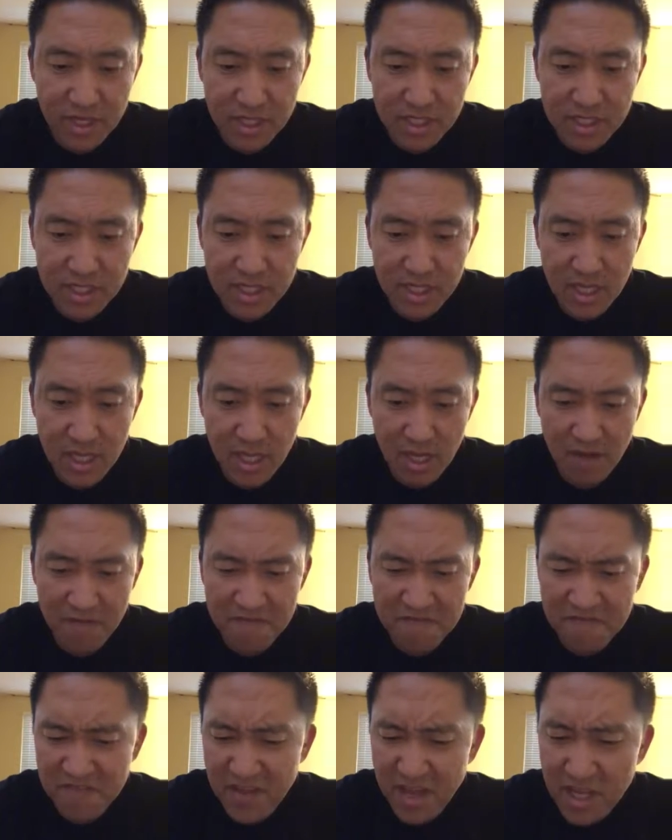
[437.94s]
could see a
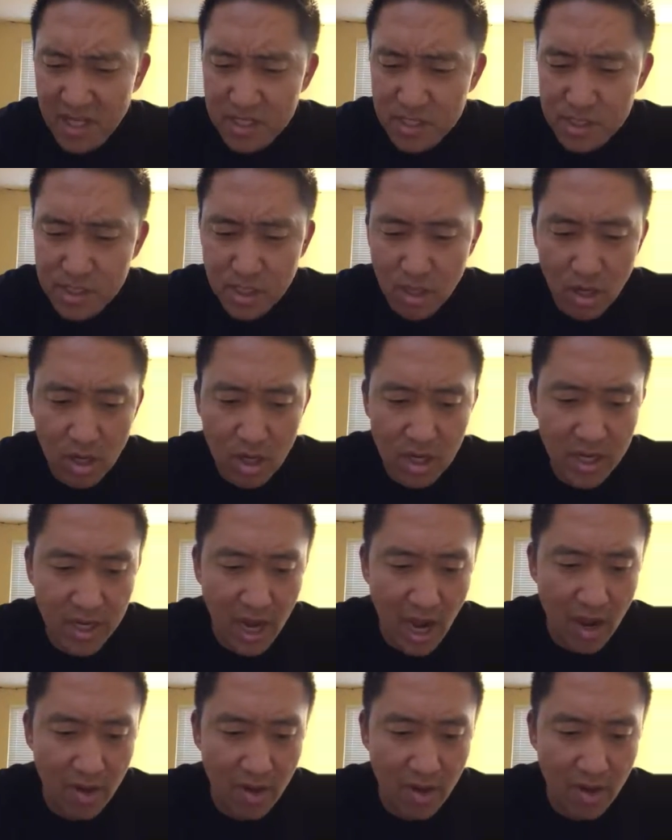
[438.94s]
faint scarlet